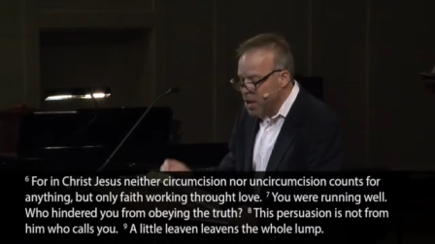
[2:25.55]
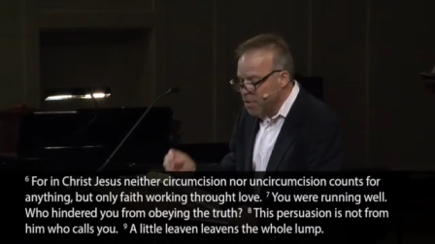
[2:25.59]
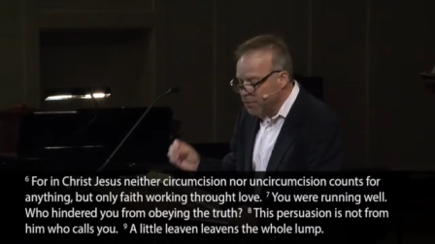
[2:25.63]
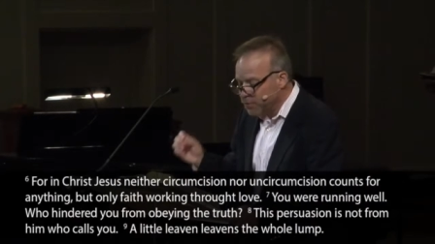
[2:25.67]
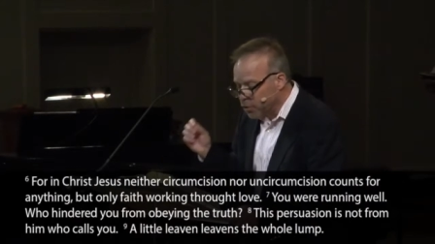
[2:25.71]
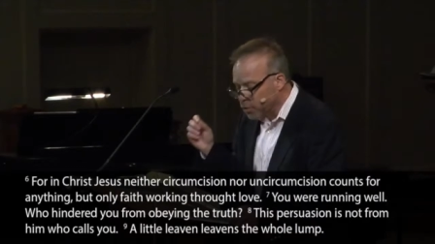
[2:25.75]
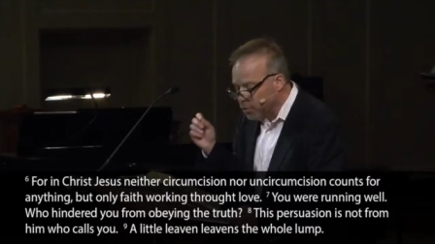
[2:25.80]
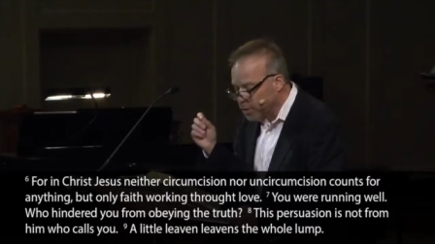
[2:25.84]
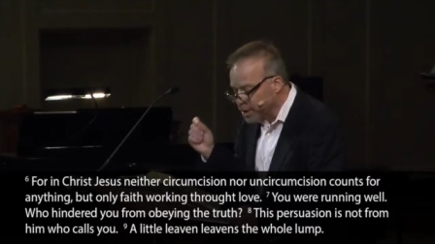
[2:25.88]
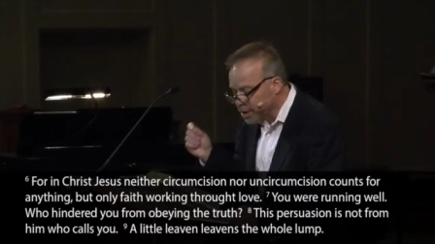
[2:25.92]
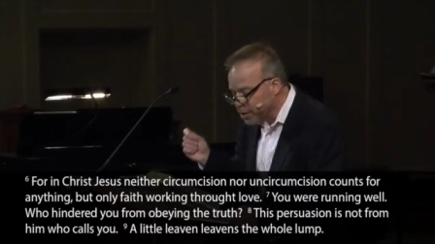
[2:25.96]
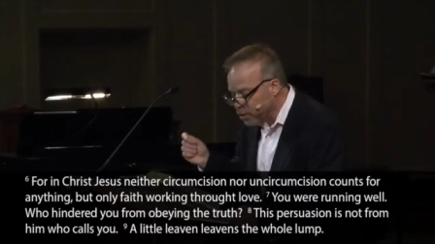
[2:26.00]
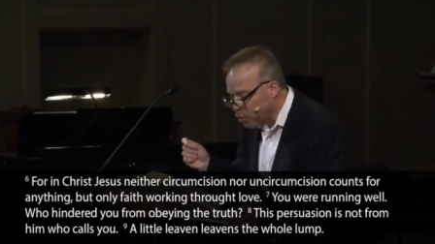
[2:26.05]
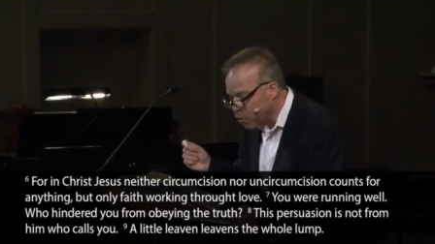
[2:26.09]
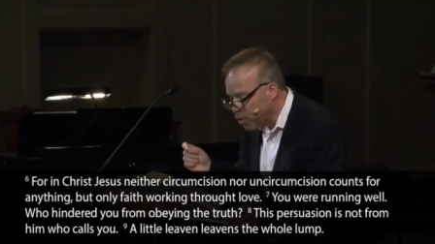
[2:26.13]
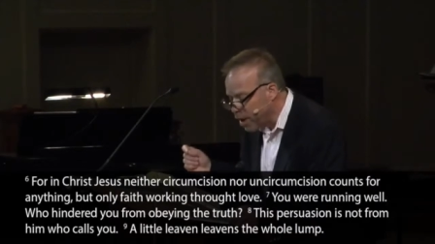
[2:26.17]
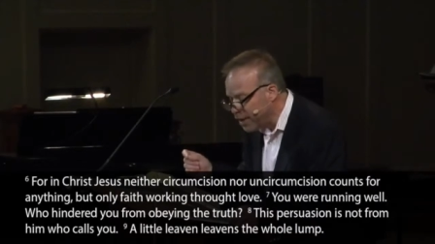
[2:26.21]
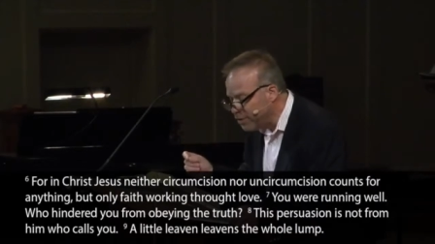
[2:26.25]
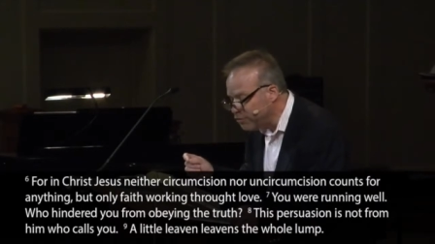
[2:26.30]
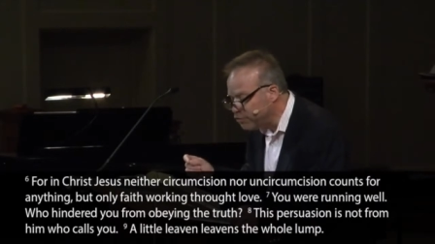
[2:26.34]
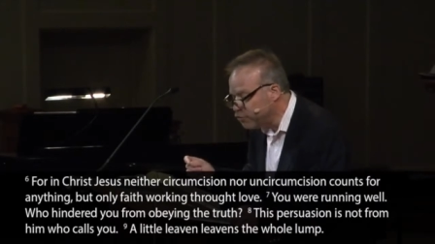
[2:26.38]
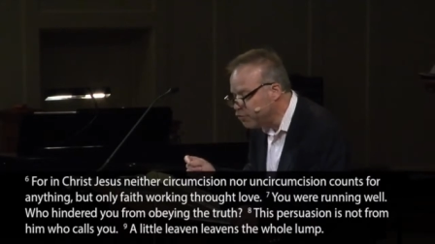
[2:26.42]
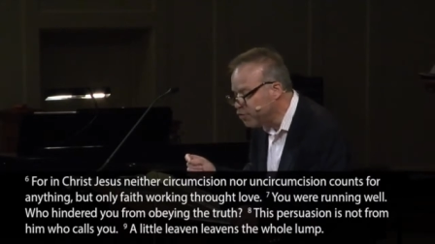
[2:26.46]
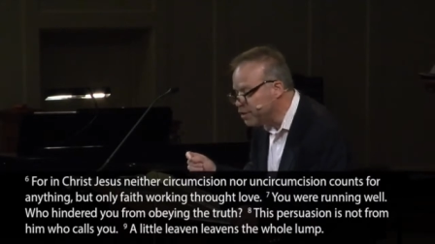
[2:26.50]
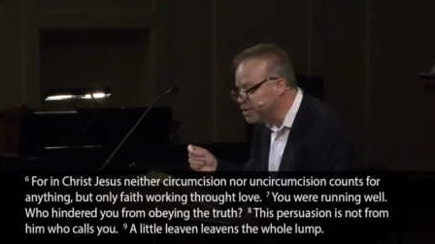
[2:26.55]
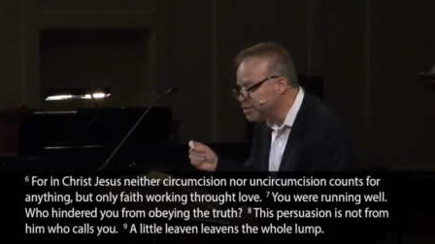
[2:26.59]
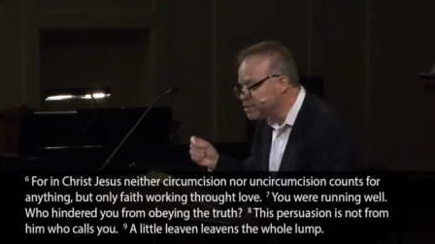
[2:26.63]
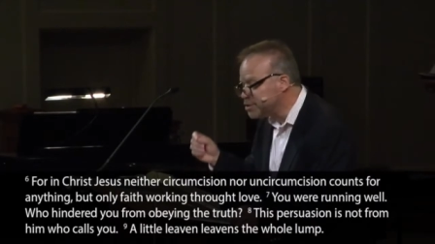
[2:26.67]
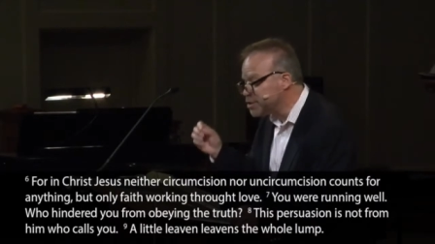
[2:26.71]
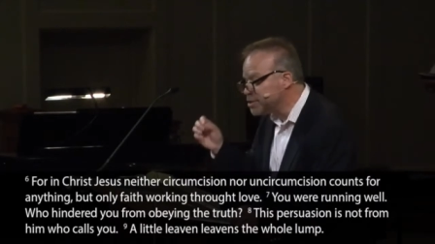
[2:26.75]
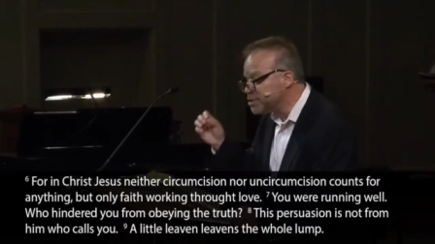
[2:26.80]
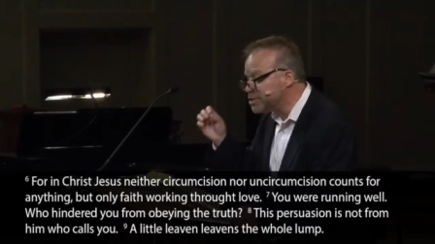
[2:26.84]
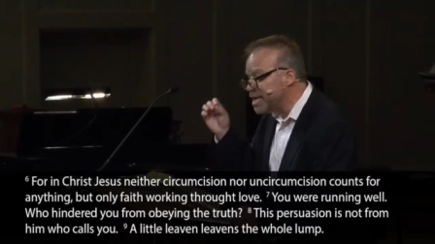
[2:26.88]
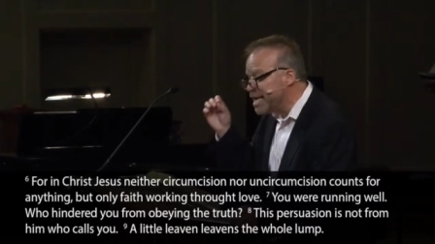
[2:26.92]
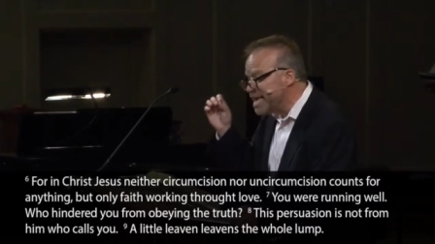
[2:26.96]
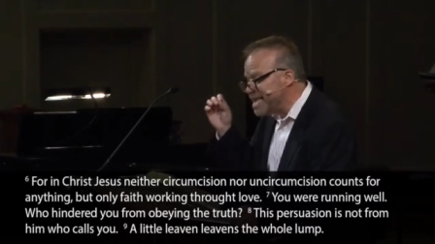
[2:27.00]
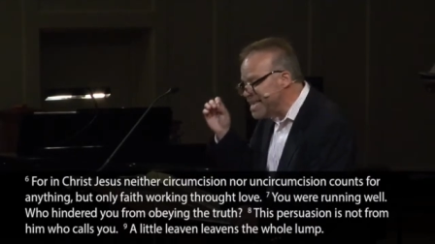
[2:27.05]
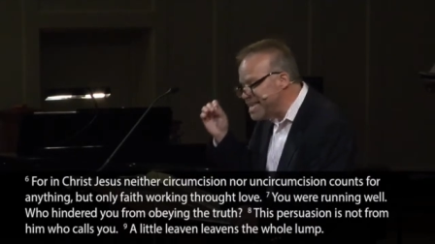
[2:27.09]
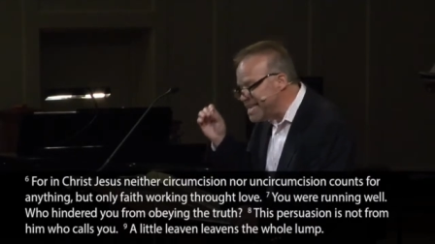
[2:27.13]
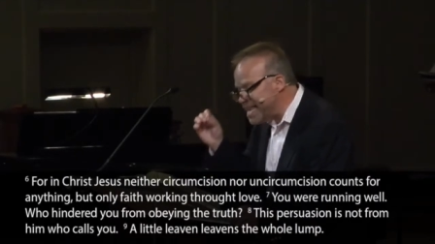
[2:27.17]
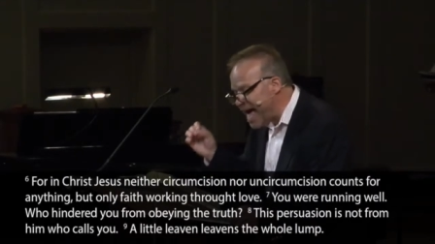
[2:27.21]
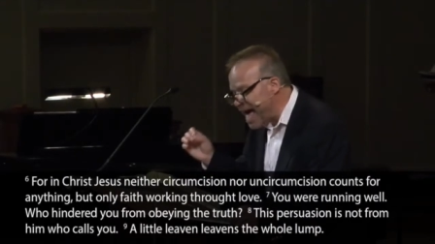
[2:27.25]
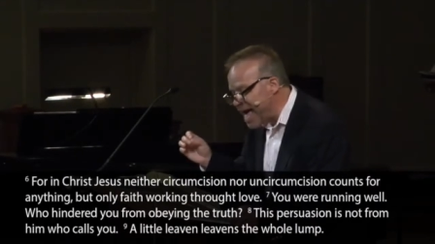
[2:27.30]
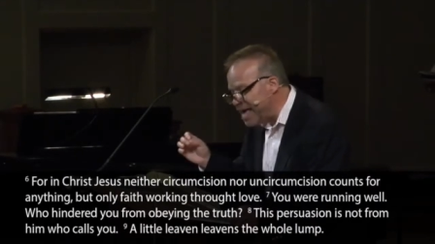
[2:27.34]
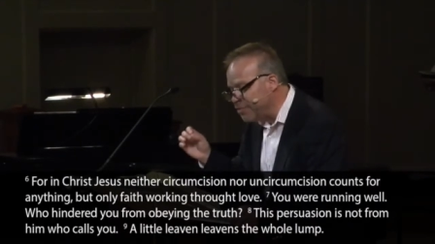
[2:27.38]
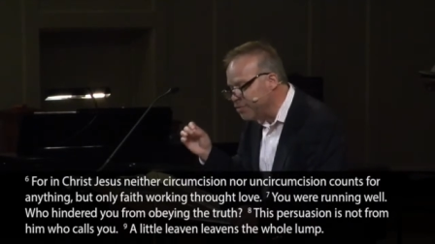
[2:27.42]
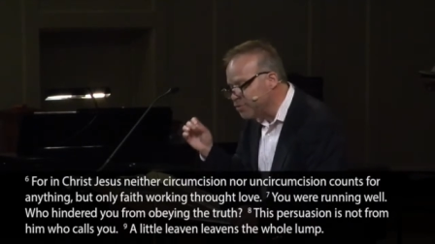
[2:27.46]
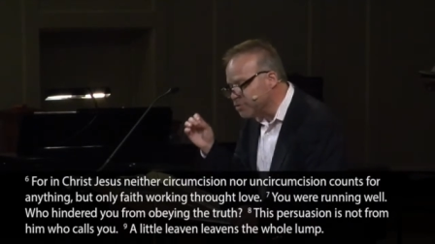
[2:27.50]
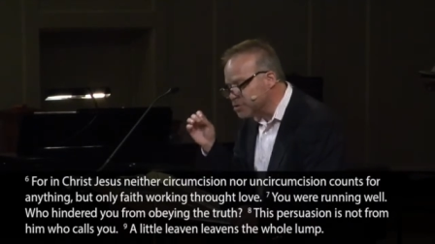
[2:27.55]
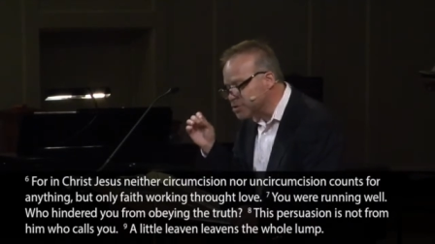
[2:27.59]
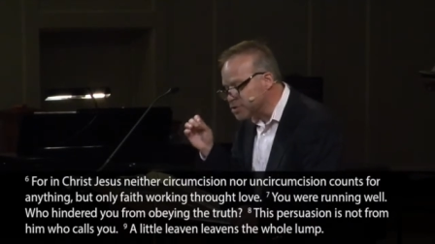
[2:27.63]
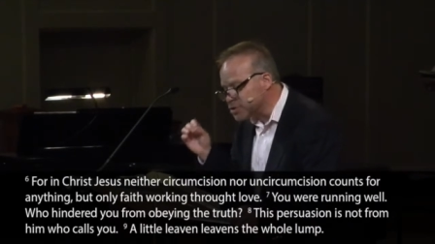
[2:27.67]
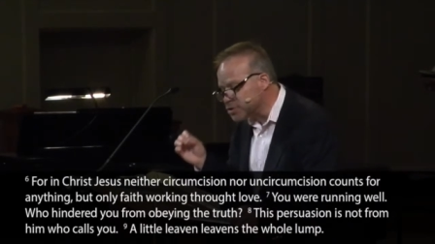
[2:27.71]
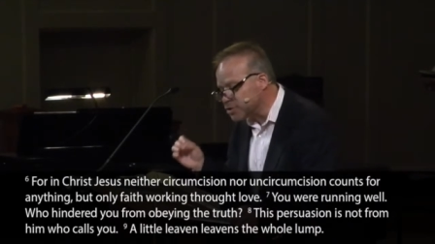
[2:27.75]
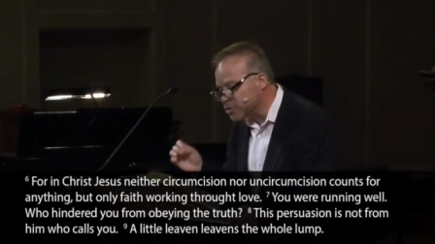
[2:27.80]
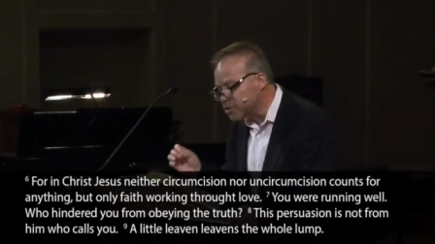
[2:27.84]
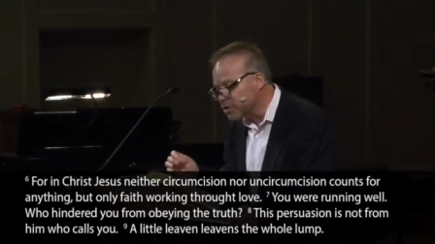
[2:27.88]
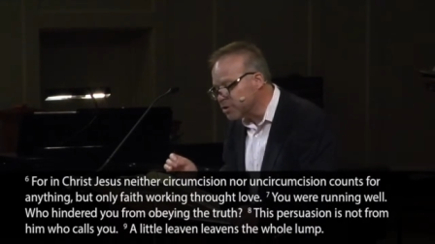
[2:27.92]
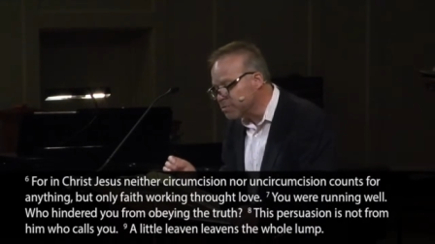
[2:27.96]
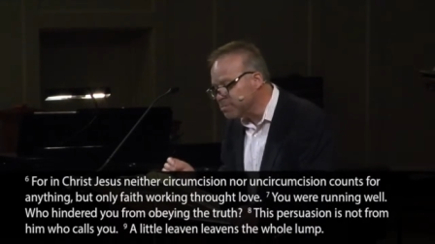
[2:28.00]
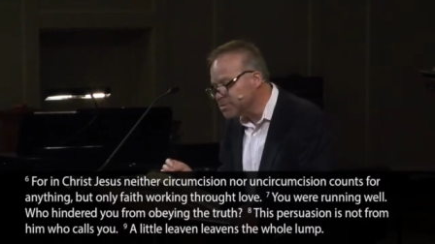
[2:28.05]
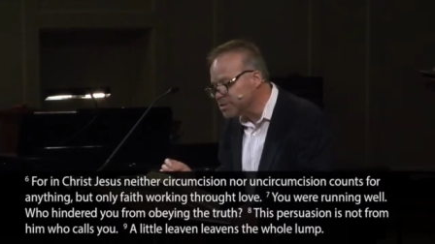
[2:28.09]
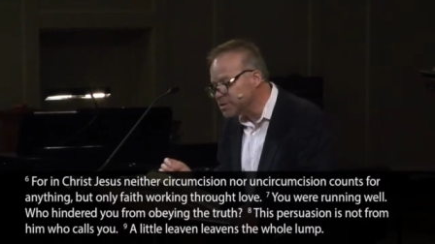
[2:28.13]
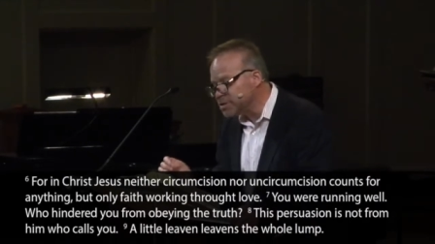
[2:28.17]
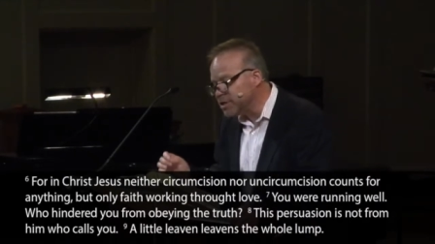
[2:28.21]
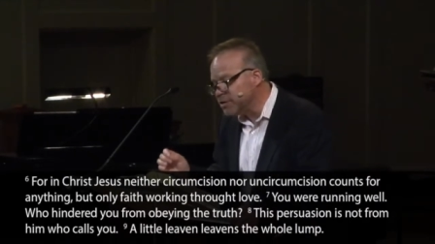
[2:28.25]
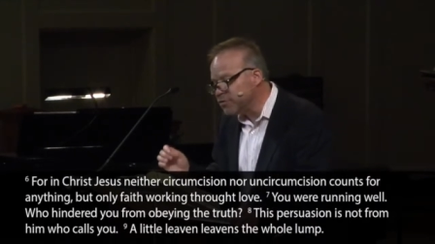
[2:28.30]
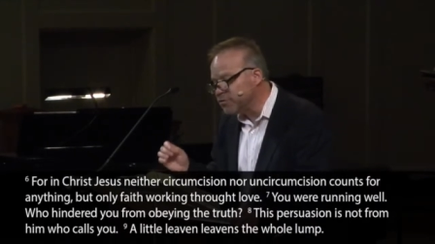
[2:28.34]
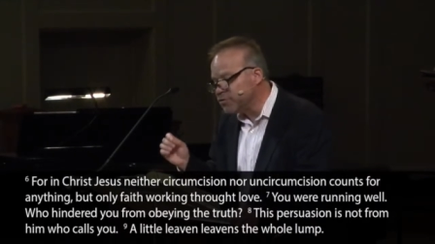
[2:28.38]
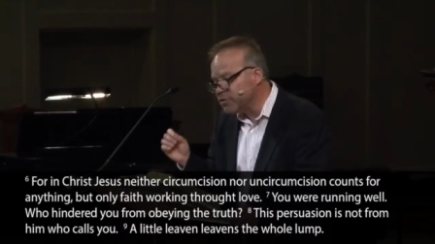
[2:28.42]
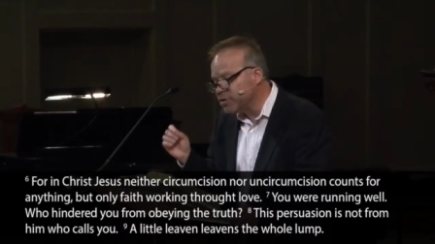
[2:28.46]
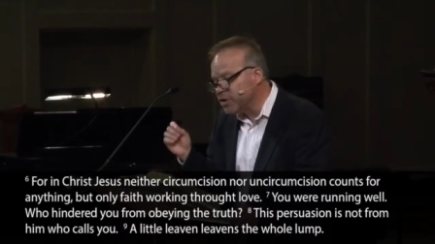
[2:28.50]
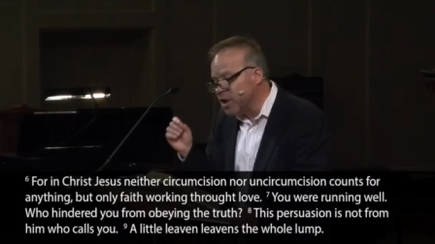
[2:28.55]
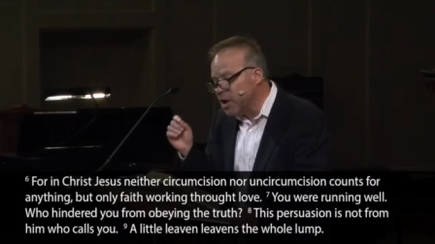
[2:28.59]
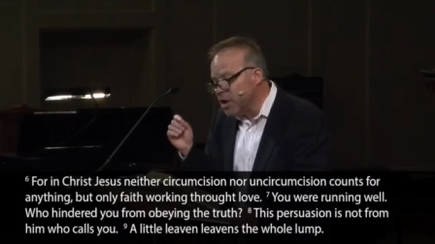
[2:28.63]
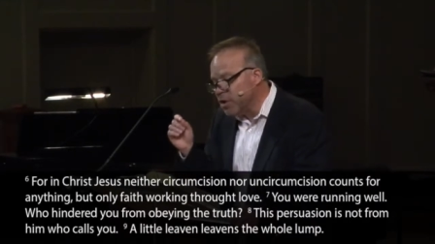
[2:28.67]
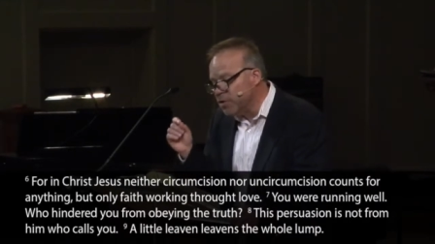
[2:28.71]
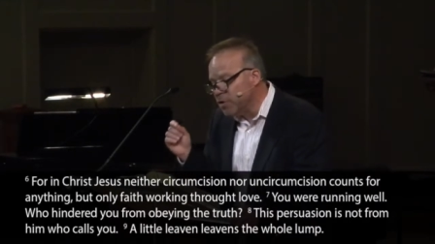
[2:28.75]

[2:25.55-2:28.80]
For in Christ Jesus, neither circumcision